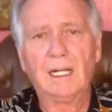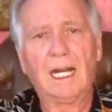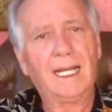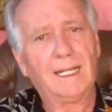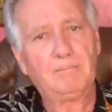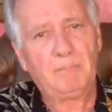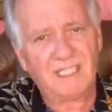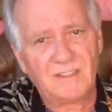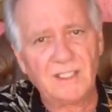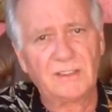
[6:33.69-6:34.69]
I had
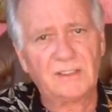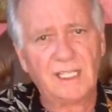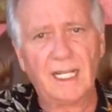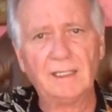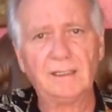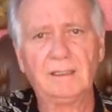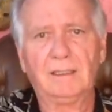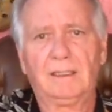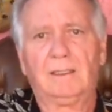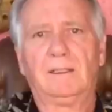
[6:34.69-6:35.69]
business debt,
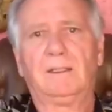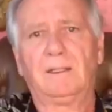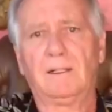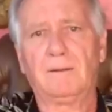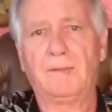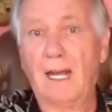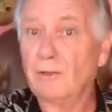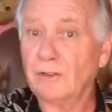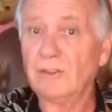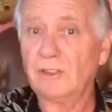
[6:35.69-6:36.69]

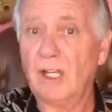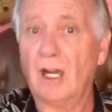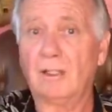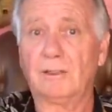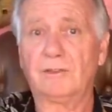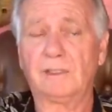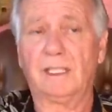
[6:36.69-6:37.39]
thousands of dollars,